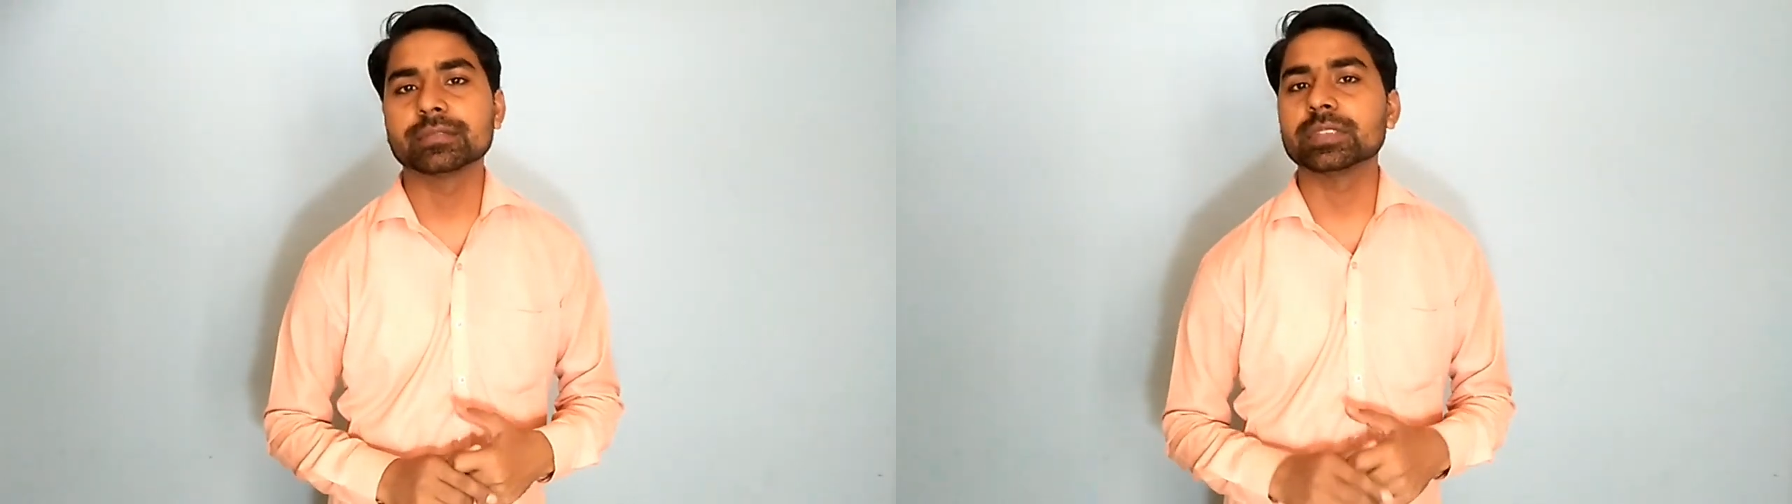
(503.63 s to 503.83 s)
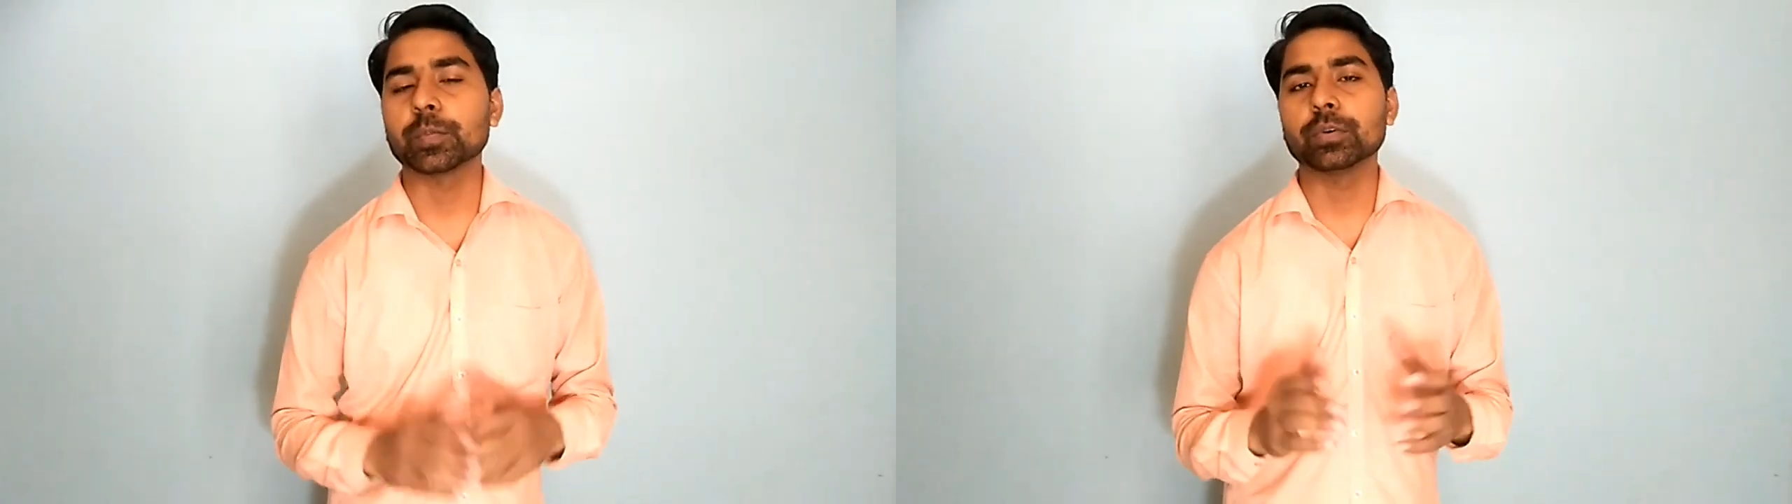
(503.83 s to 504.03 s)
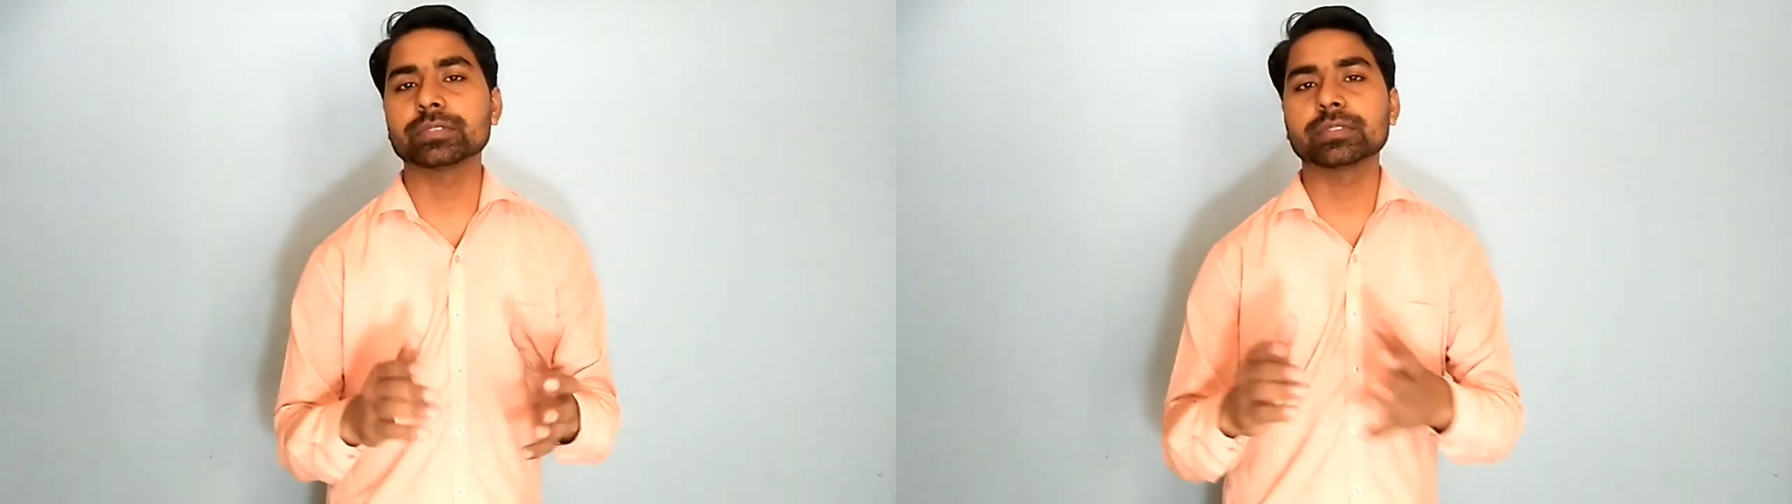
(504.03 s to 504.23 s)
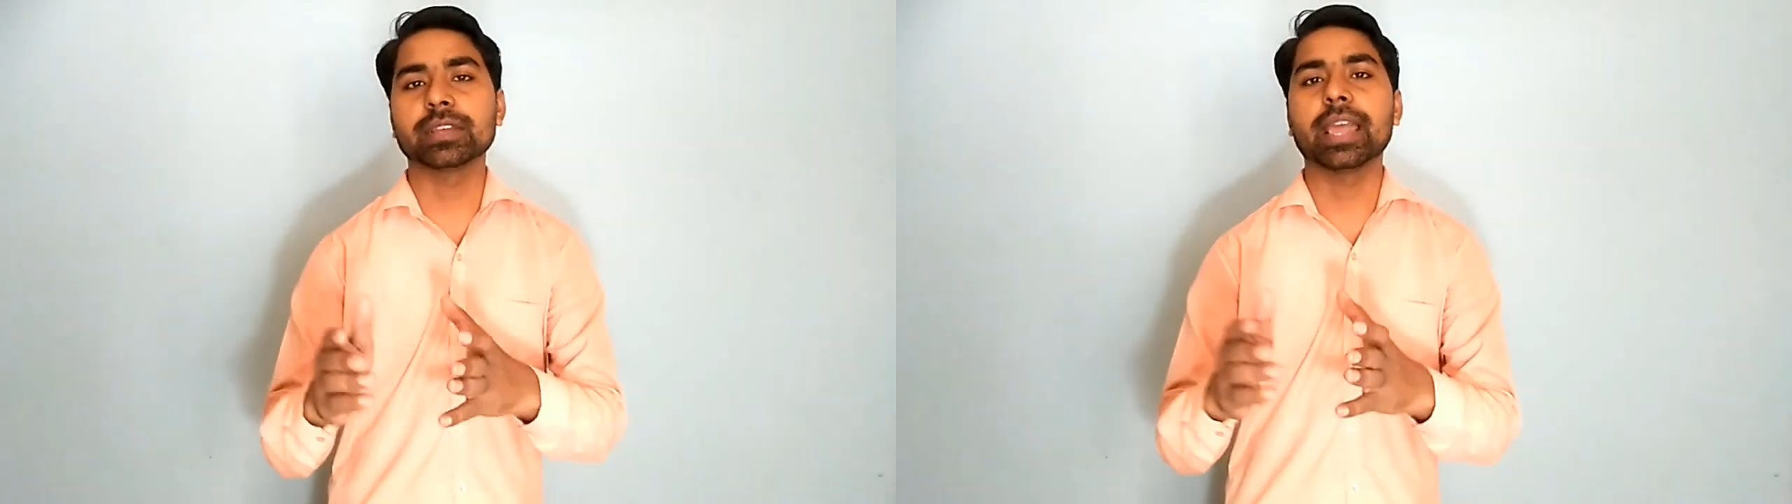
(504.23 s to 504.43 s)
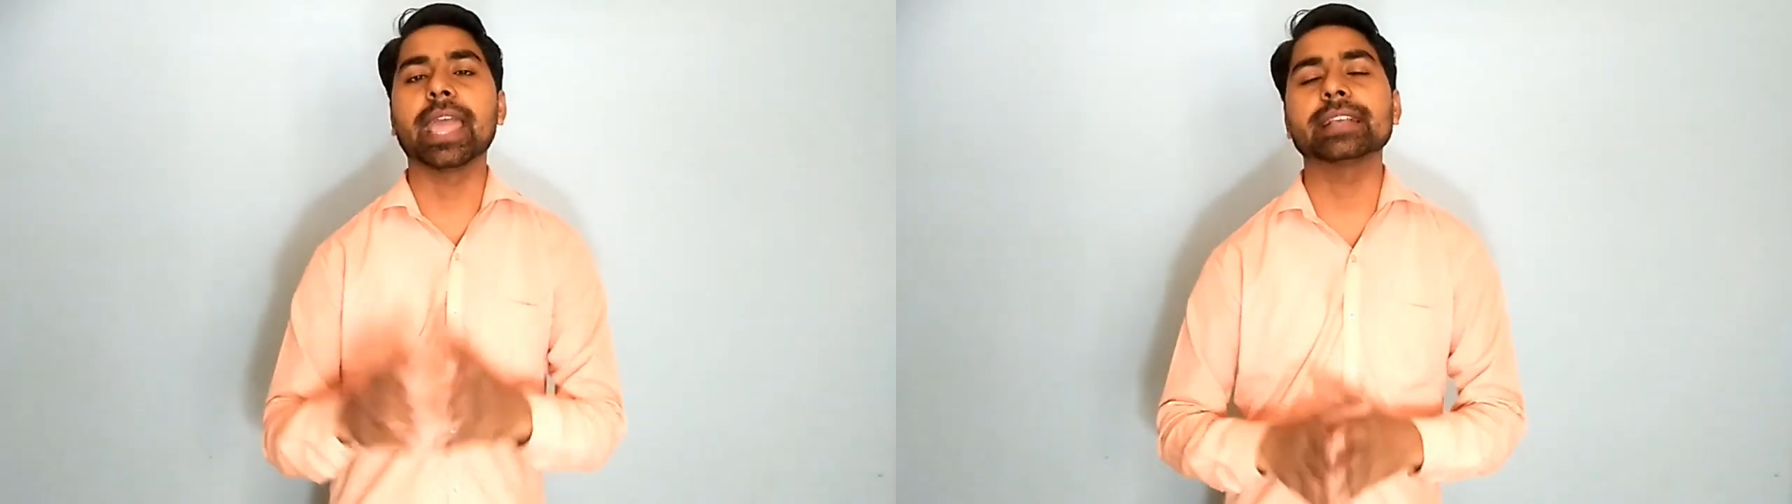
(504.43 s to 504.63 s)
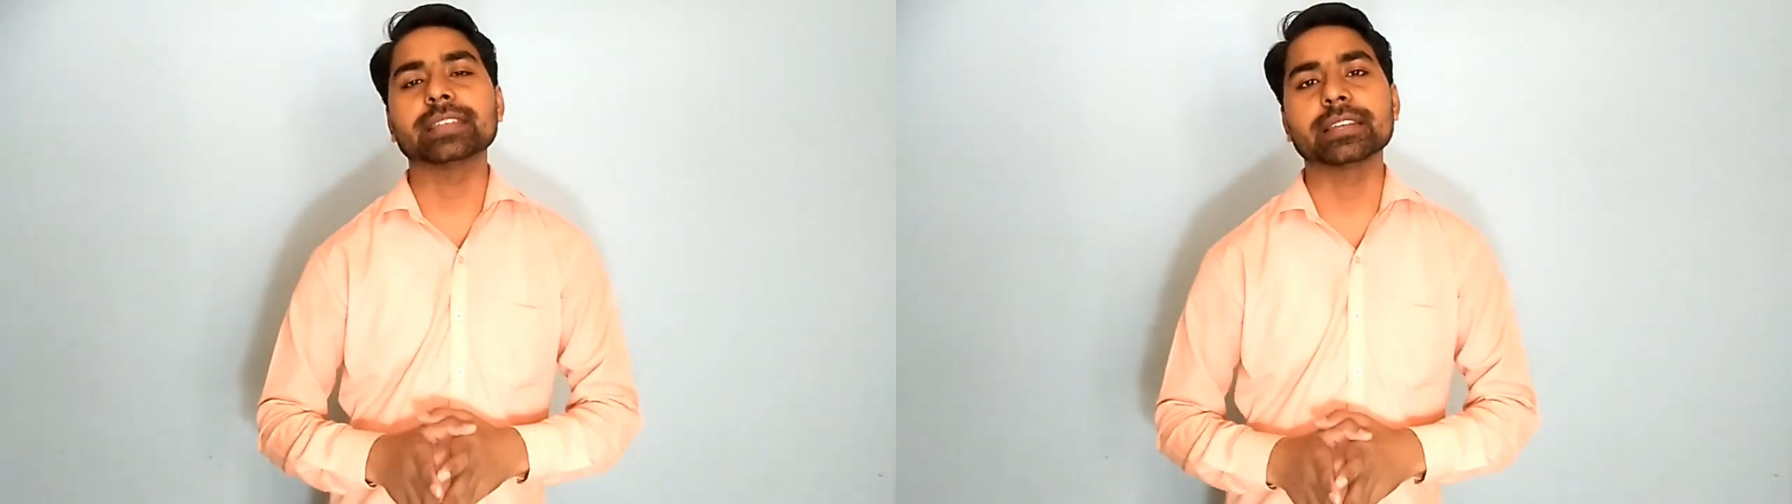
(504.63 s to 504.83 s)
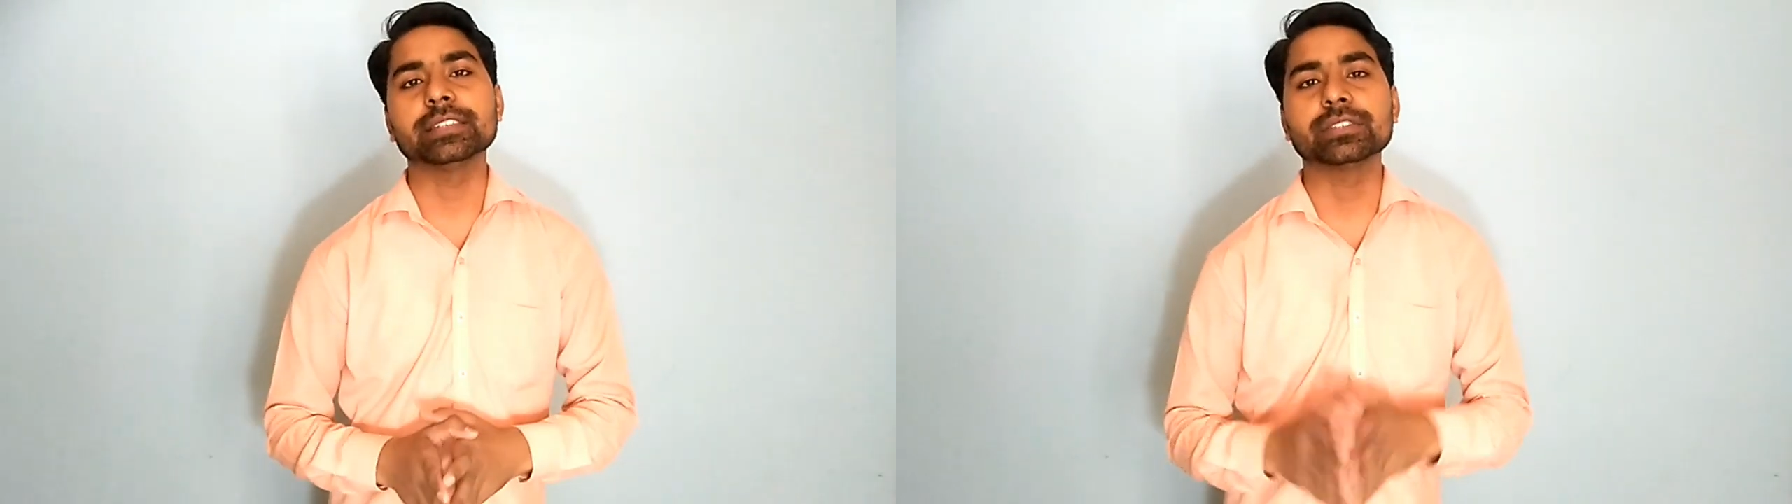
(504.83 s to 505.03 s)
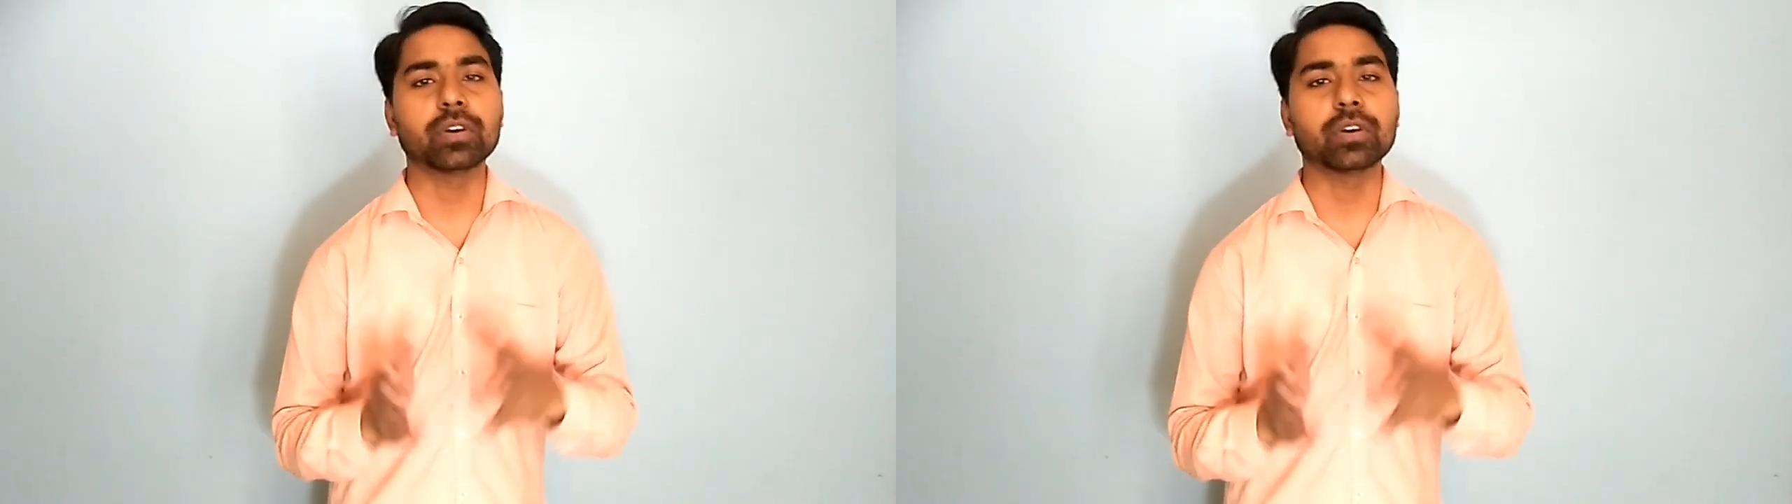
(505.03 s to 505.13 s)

Suppose x axis